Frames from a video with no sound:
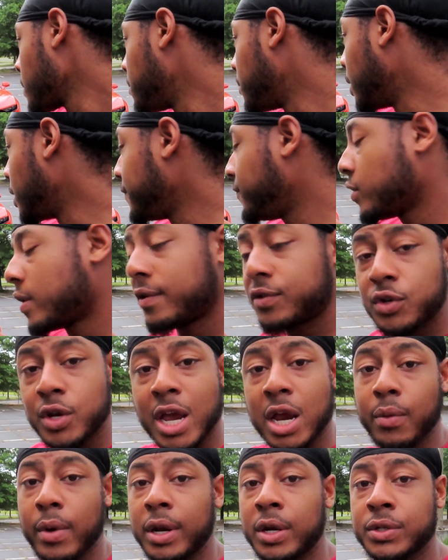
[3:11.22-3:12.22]
But if you have
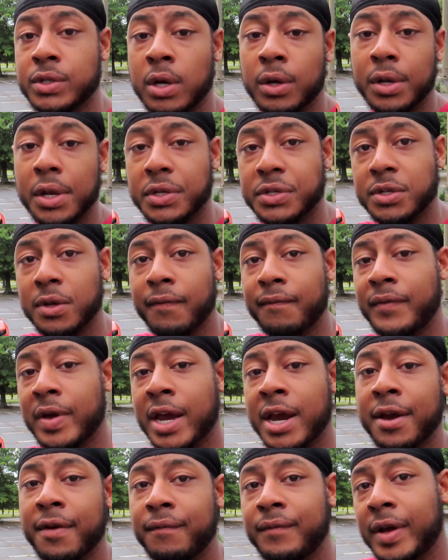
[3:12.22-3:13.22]
drag radials on, this is a
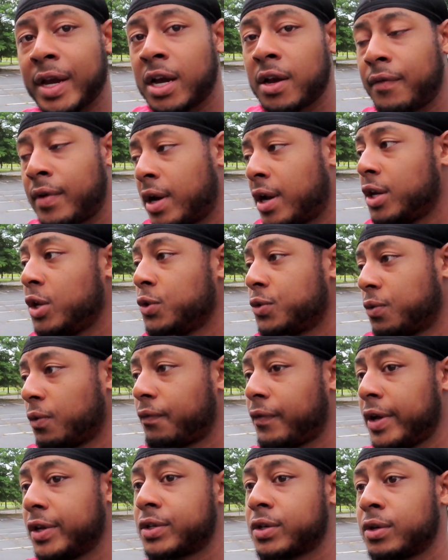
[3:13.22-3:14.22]
very, very, very useful
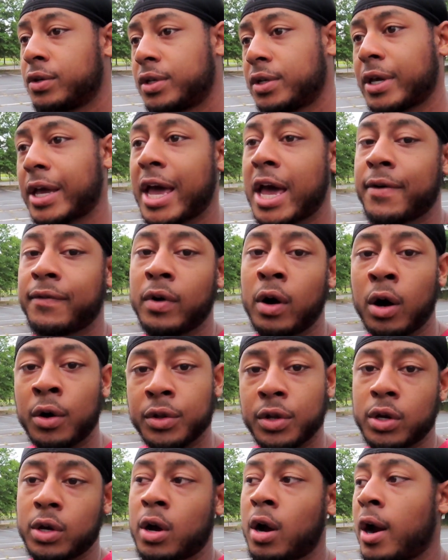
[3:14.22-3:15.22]
feature to have
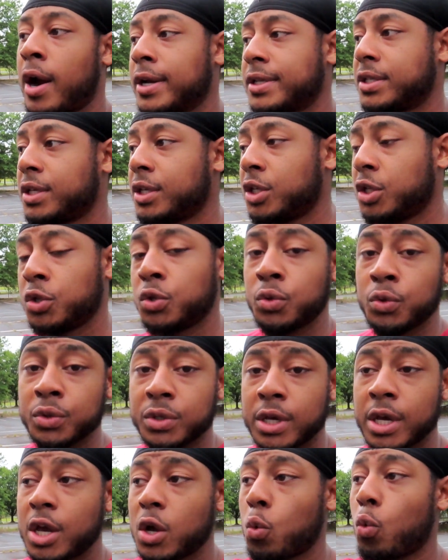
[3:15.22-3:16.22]
on the car and to use
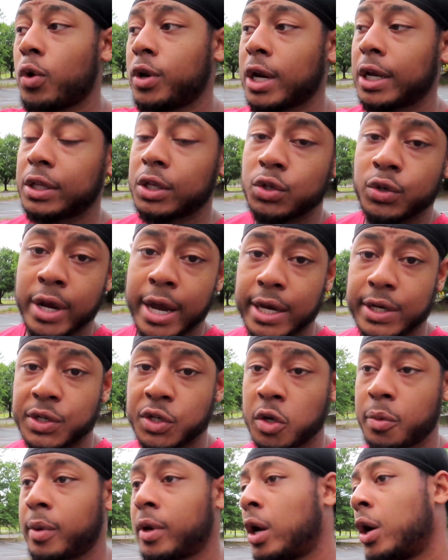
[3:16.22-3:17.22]
when you're at the drag
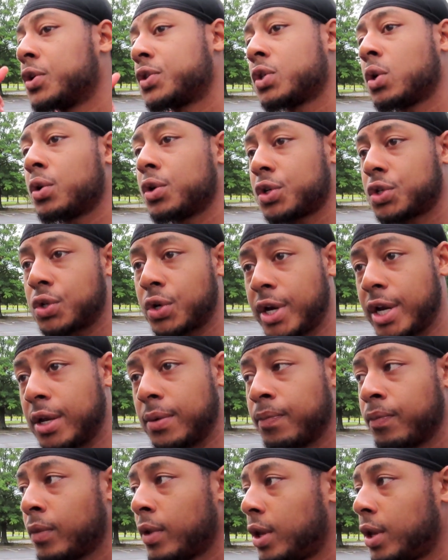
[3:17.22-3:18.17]
strip and also on the street.